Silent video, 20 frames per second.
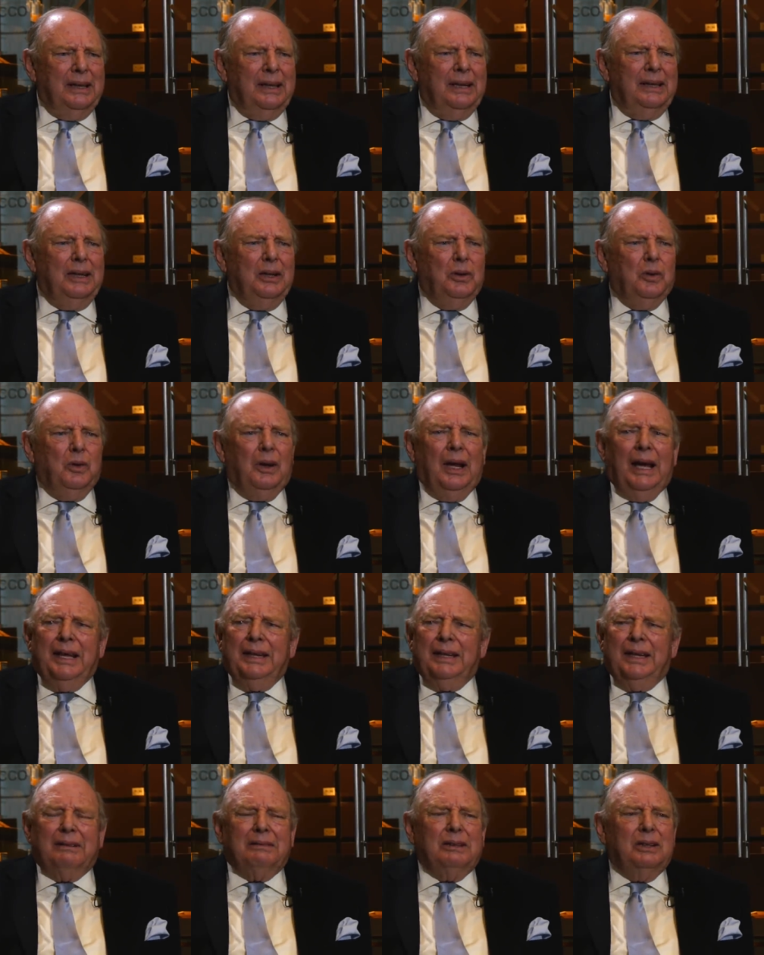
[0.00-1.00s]
And right. they all
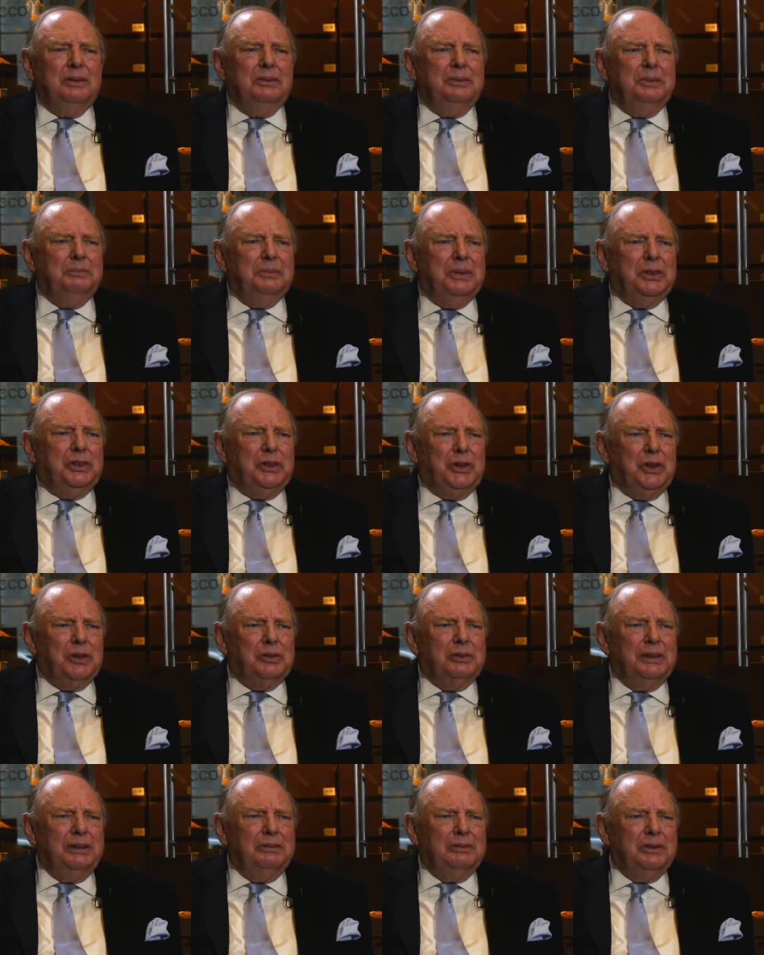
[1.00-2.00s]
had their own
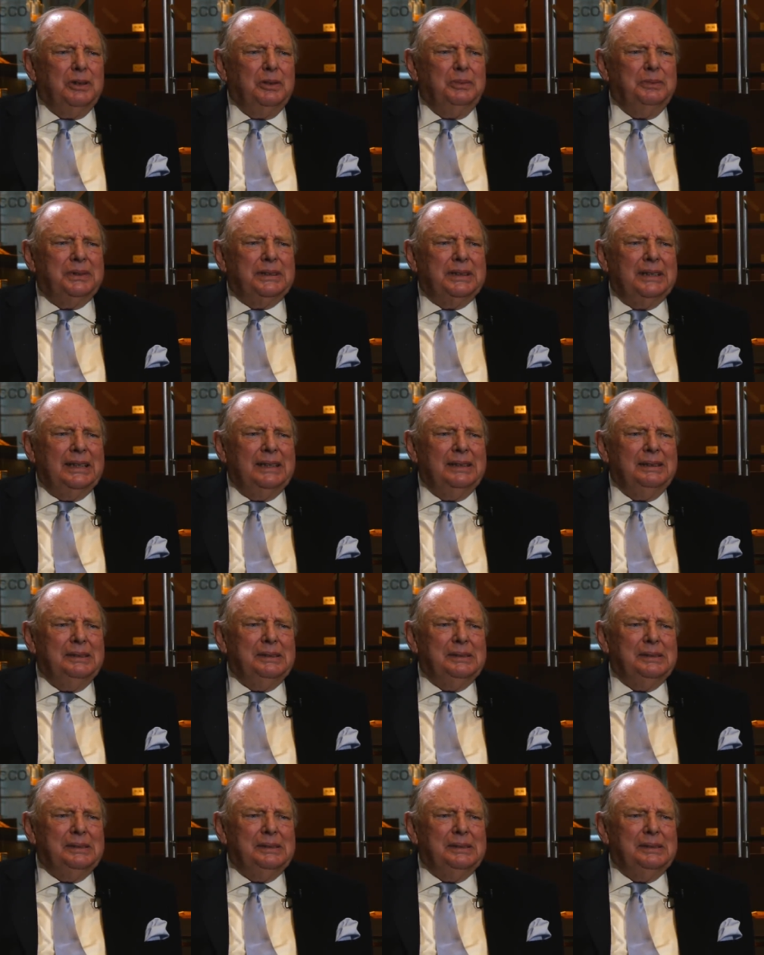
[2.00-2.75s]
maturing rooms there.